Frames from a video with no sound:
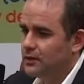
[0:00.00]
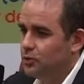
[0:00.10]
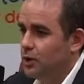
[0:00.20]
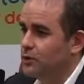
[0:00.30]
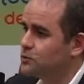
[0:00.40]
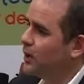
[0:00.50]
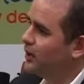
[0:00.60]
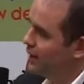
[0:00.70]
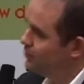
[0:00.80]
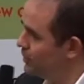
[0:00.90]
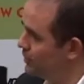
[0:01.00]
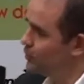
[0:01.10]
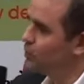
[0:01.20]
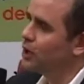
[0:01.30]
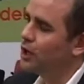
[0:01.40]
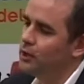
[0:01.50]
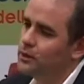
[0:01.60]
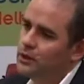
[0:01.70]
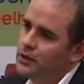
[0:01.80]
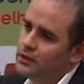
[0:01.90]
who knows where that product will
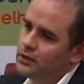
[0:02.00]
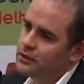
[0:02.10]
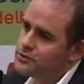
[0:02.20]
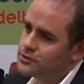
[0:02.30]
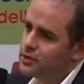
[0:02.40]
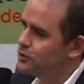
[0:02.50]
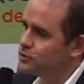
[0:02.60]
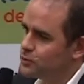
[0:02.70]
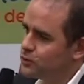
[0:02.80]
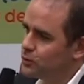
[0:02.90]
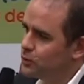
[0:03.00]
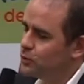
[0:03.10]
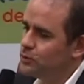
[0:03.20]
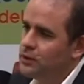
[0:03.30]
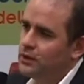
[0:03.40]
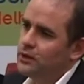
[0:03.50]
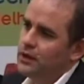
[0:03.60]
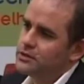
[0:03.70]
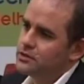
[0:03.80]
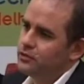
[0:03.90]
go as a social tool,
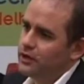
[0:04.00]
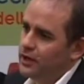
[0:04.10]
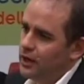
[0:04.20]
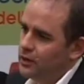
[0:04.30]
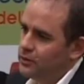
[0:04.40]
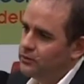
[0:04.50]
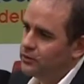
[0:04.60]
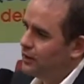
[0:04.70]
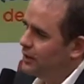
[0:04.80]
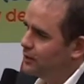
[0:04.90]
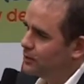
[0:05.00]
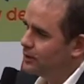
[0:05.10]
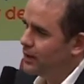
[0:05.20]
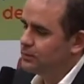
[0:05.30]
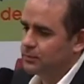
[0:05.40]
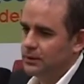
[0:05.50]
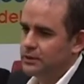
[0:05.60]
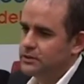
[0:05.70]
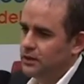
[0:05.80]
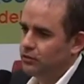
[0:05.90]
as a video dialogue
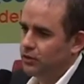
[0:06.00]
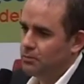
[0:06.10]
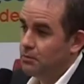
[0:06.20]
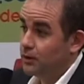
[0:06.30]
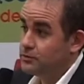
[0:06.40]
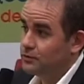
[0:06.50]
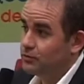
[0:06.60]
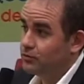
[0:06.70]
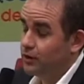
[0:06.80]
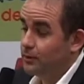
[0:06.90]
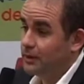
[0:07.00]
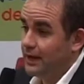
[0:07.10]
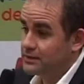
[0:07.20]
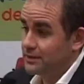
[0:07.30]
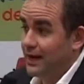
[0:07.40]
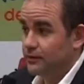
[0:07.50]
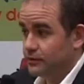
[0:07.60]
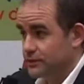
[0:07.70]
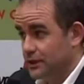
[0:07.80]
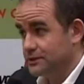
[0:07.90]
capability, a very emotive environment, as an
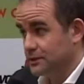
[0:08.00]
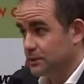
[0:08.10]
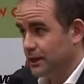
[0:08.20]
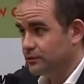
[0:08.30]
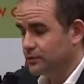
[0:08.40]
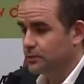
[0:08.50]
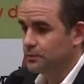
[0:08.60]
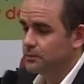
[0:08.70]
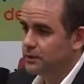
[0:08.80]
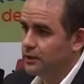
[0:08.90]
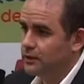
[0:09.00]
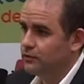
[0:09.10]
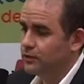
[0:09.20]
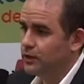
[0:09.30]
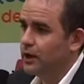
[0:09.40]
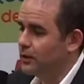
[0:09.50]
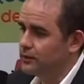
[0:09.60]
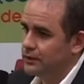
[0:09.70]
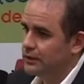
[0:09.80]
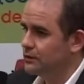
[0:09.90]
advertising platform. We don't even know.
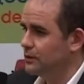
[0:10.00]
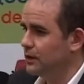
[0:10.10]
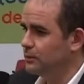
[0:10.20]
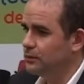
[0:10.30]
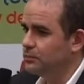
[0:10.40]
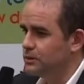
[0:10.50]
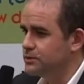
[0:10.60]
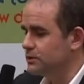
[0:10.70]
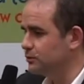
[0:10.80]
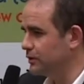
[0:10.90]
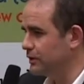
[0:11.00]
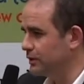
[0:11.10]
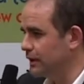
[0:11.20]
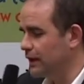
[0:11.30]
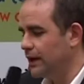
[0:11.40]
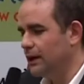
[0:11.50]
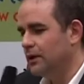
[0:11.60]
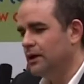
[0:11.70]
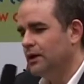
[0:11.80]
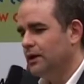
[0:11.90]
I think, you know, we're still figuring that out.
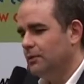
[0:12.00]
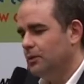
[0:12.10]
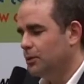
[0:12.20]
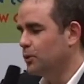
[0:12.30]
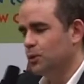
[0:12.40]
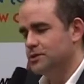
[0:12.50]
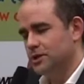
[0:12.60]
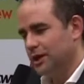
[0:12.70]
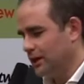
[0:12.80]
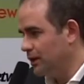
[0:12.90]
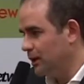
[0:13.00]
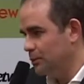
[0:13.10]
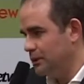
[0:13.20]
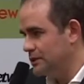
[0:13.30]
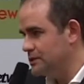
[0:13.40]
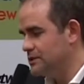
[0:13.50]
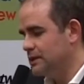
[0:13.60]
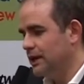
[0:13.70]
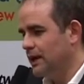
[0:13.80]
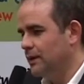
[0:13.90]
But we're always looking at companies,
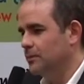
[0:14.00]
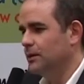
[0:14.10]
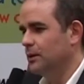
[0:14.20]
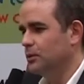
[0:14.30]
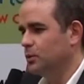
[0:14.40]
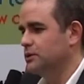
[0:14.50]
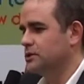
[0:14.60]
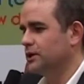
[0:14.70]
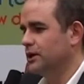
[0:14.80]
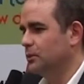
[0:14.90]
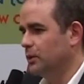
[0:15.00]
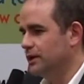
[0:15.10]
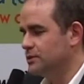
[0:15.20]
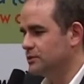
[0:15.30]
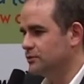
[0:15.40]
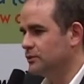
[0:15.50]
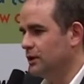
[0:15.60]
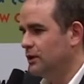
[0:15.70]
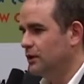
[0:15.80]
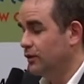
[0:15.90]
and we're always looking at ways of
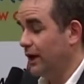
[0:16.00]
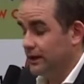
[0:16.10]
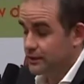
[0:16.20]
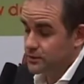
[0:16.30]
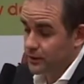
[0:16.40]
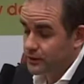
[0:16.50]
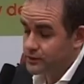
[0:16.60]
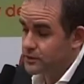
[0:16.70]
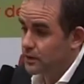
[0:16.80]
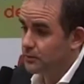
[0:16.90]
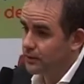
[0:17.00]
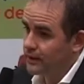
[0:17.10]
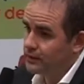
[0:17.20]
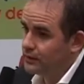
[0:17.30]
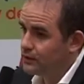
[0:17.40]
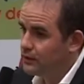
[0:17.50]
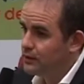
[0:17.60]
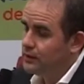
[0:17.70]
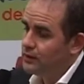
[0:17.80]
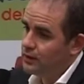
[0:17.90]
adding to our consumer and
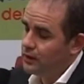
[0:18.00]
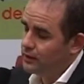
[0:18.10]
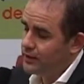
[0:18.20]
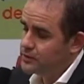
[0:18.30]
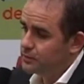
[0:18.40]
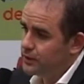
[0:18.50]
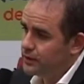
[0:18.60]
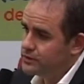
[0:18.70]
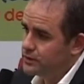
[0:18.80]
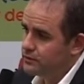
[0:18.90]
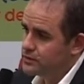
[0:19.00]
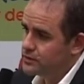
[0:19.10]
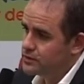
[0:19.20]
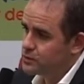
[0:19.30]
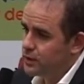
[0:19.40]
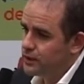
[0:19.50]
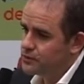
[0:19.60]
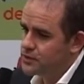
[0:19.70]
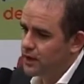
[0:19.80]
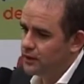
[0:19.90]
our enterprise services as
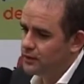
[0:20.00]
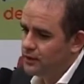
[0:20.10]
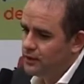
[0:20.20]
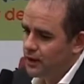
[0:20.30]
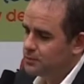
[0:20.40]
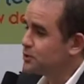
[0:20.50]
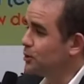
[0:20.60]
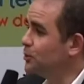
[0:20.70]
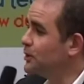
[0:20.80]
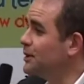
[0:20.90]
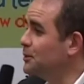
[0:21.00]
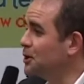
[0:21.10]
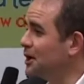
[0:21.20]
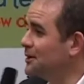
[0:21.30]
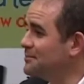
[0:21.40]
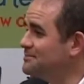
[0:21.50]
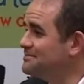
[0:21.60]
well. So I'm sure we'll keep looking.